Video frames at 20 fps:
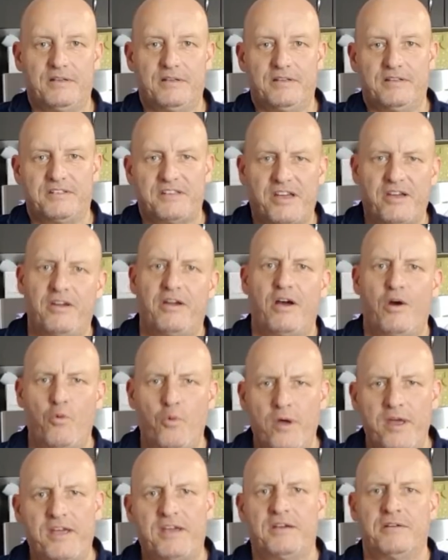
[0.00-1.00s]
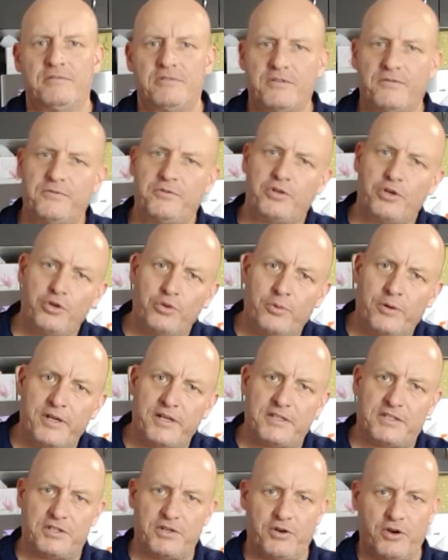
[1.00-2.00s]
So a week to two
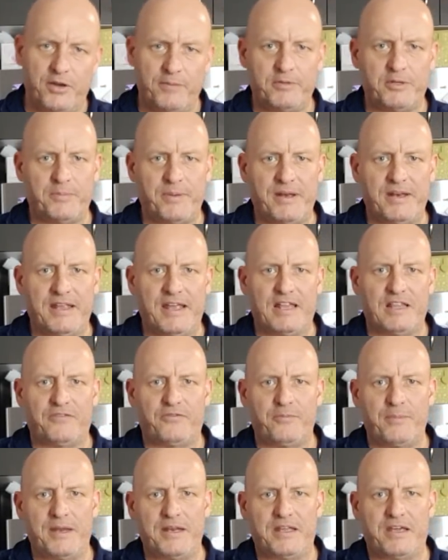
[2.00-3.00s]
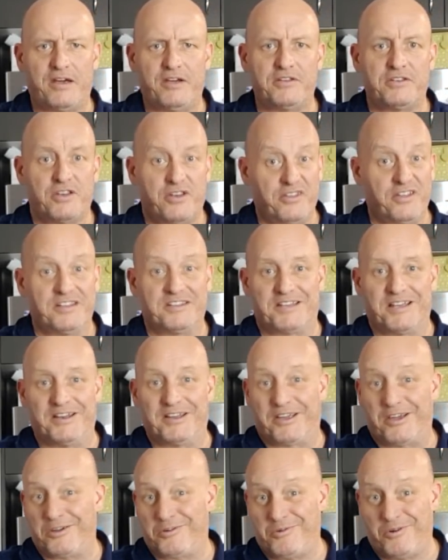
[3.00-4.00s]
weeks time, depending how the ferment goes, I think it's going to
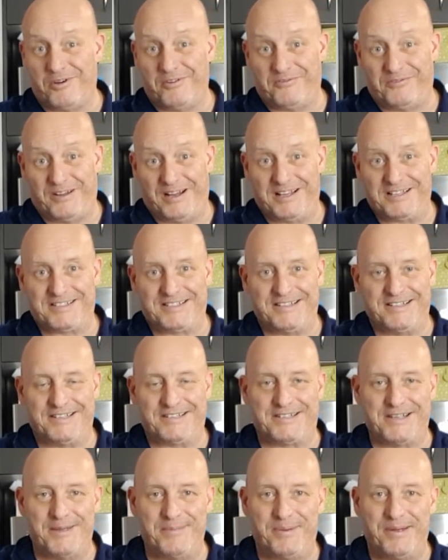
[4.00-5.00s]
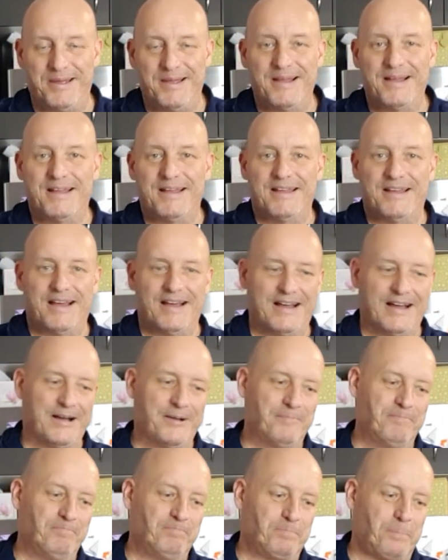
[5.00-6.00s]
go quite fast at this temp.
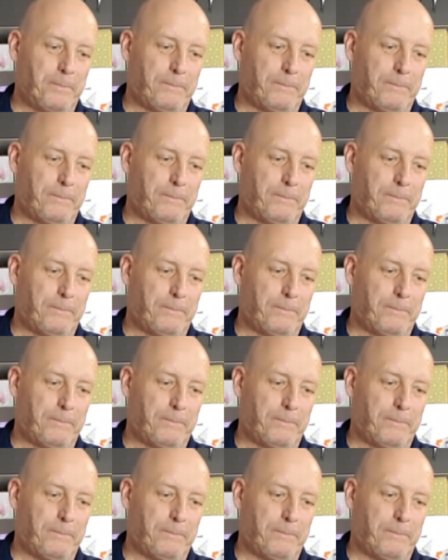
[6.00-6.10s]
Um,